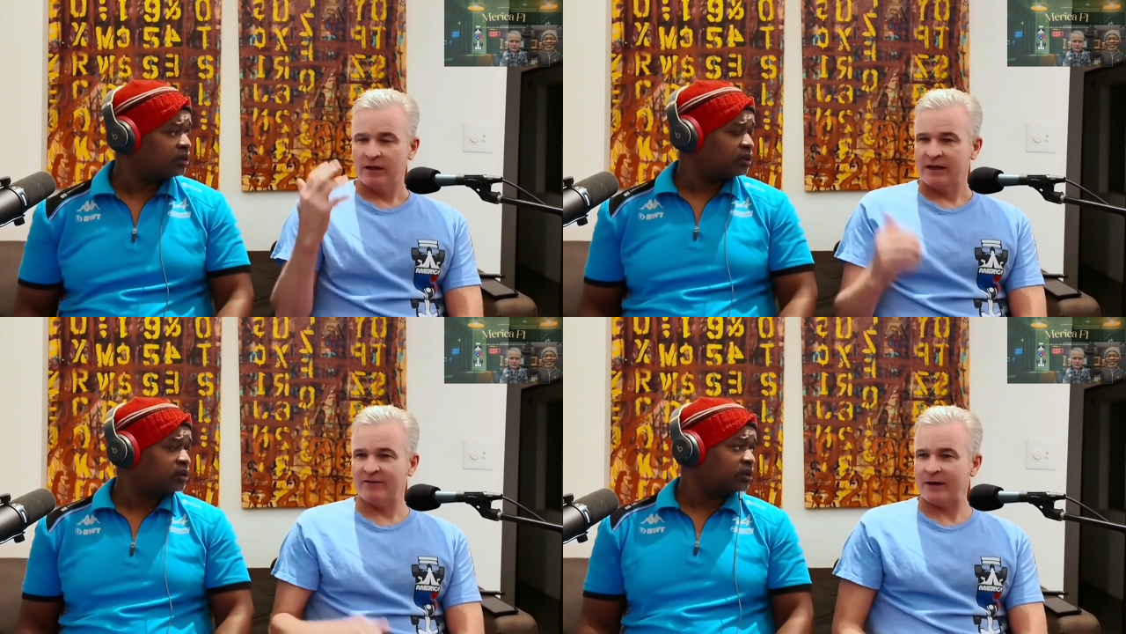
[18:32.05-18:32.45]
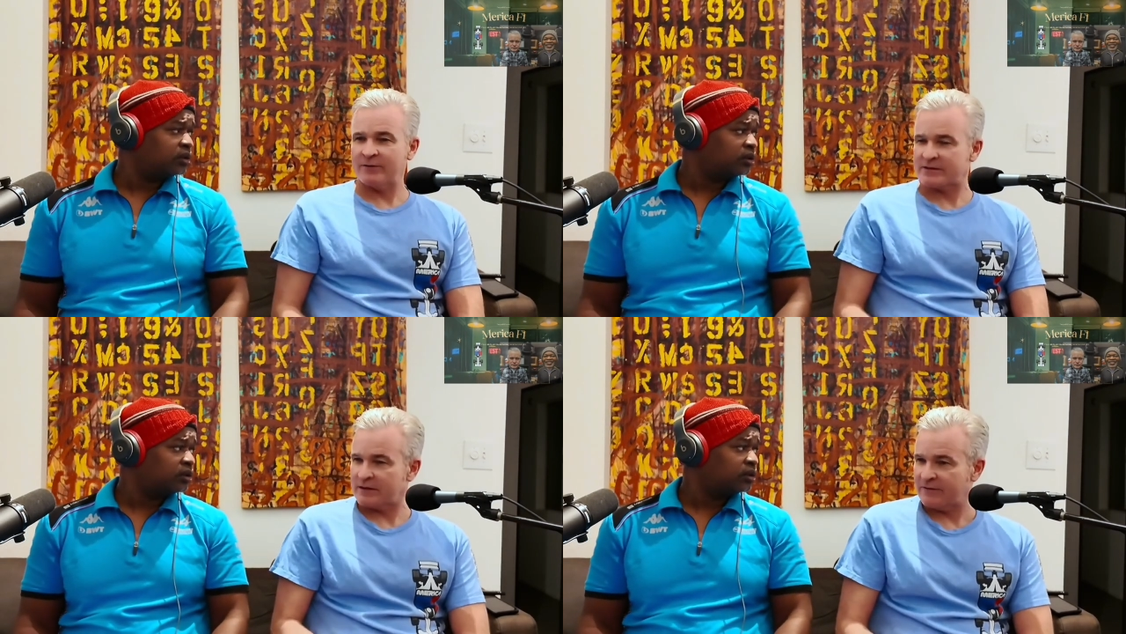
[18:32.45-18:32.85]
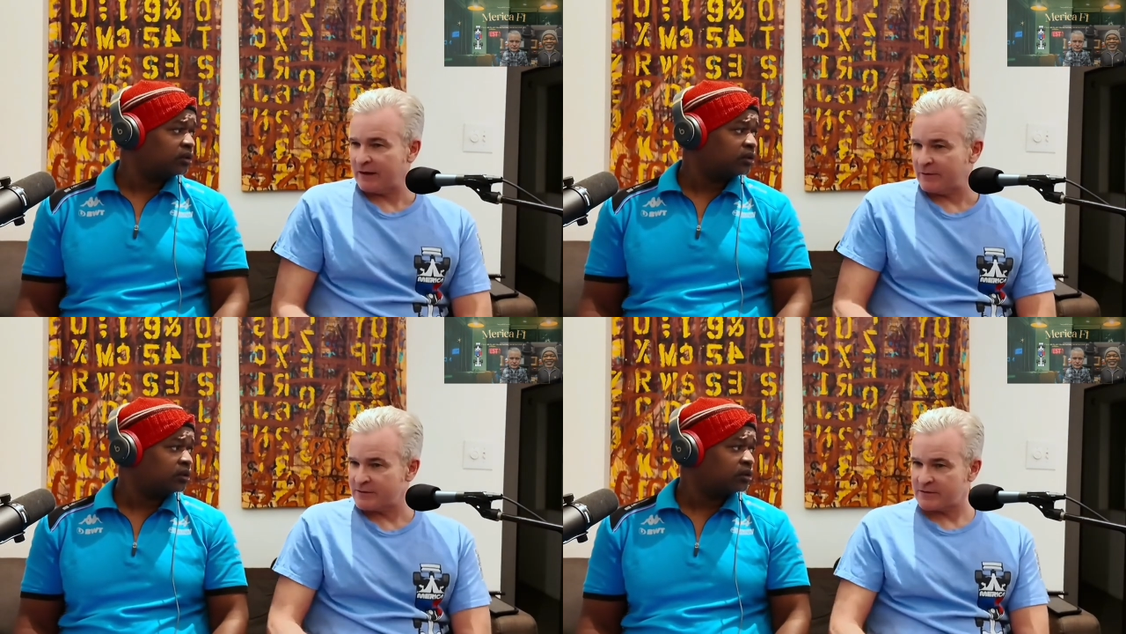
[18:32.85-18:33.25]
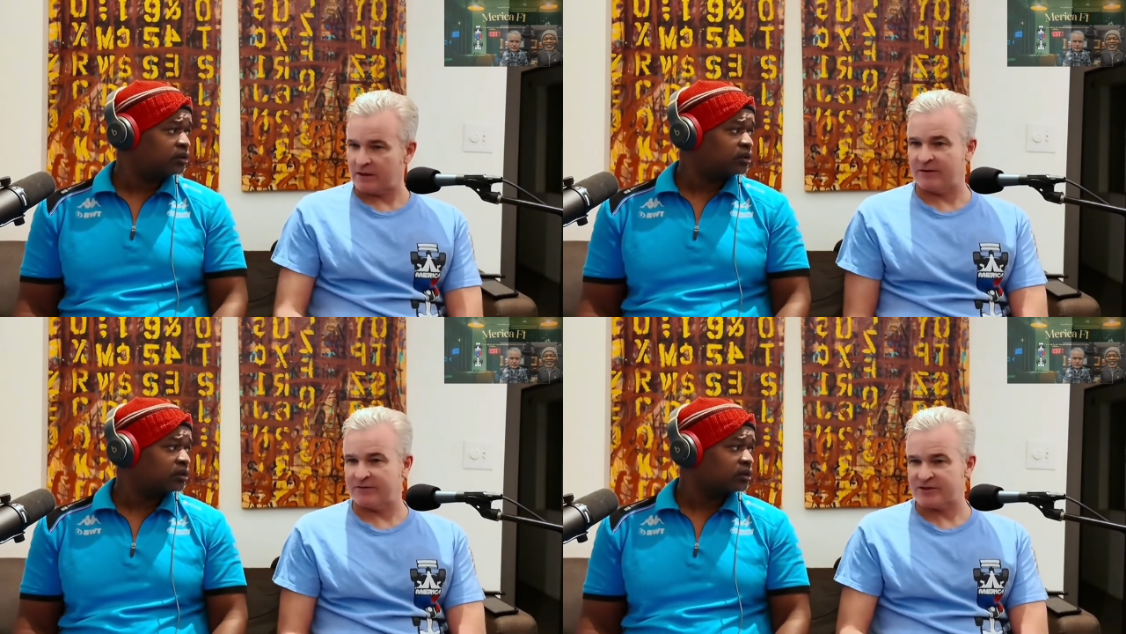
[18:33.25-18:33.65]
Speaker 1: if I was if I was
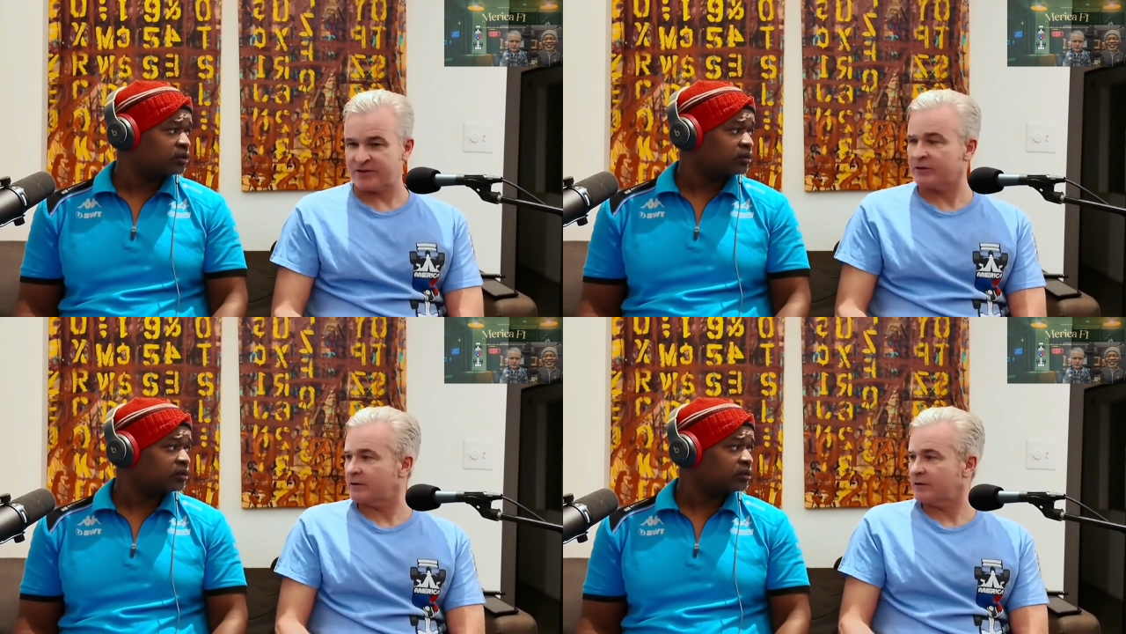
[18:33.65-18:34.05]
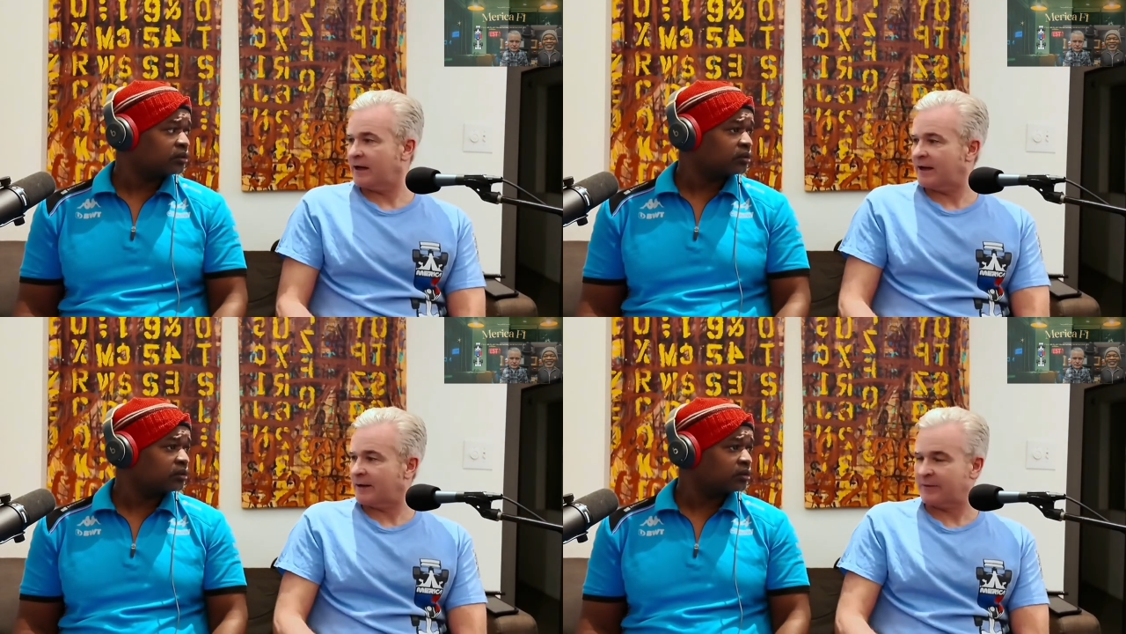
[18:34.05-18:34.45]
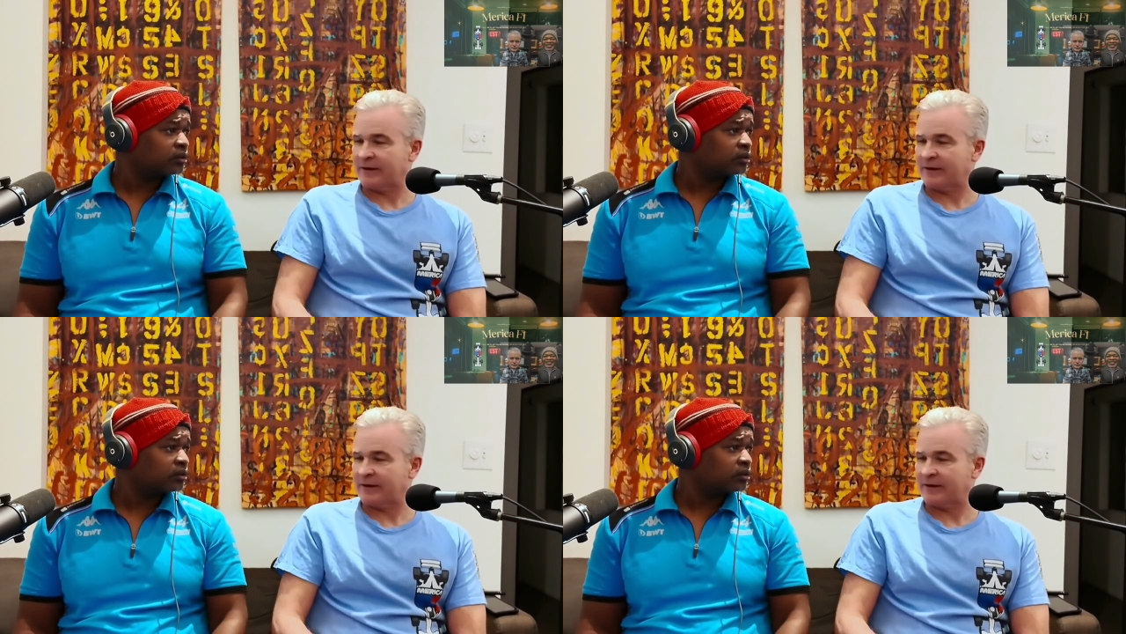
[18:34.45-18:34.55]
uh, Vasseur and I'm